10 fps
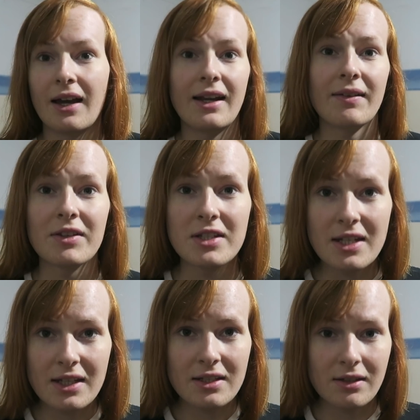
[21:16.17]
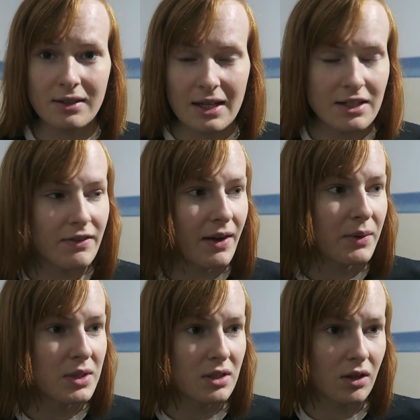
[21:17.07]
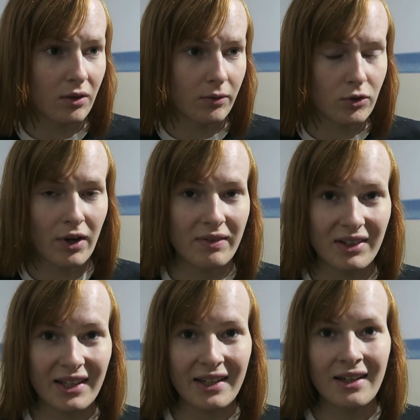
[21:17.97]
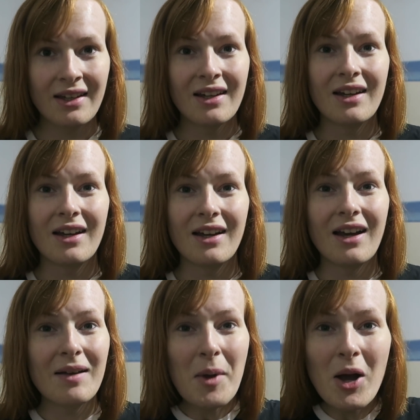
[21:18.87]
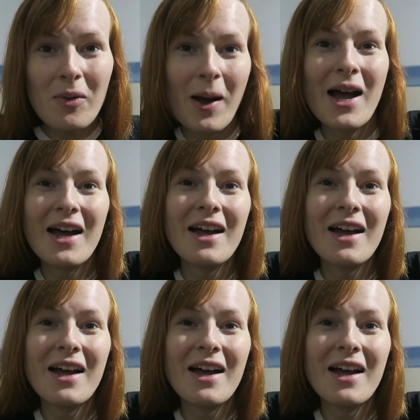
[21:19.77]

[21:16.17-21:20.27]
After 6 successive hours of travelling, I'm home.